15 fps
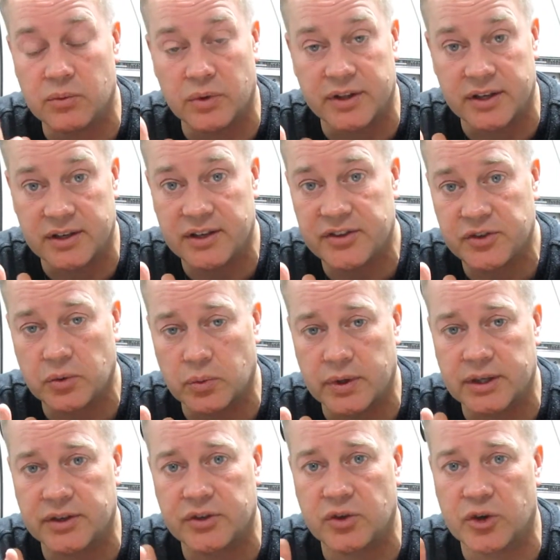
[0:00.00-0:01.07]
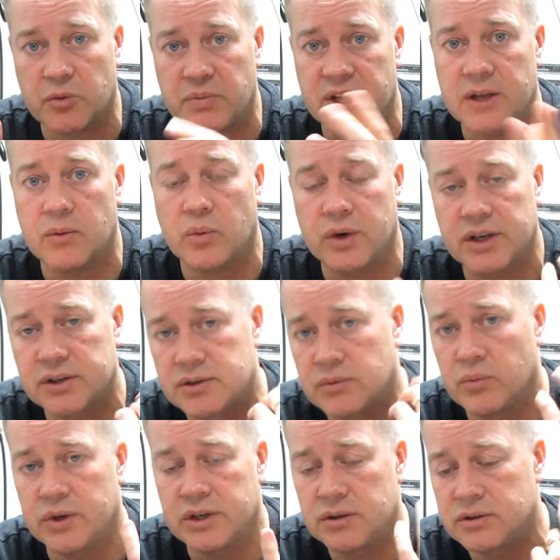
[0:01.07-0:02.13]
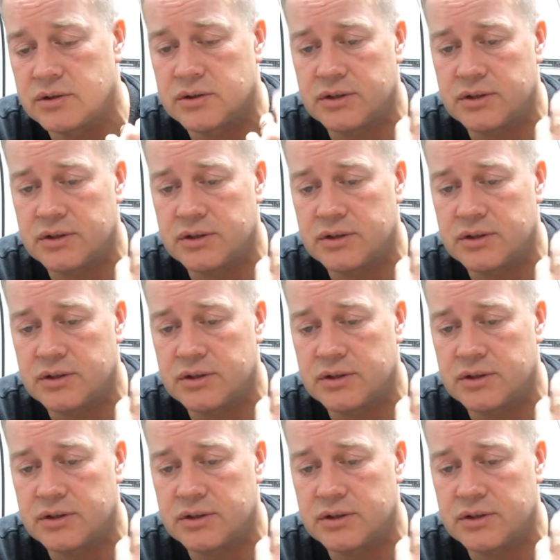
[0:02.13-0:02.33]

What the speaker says: what the distal ring is going to be, and when we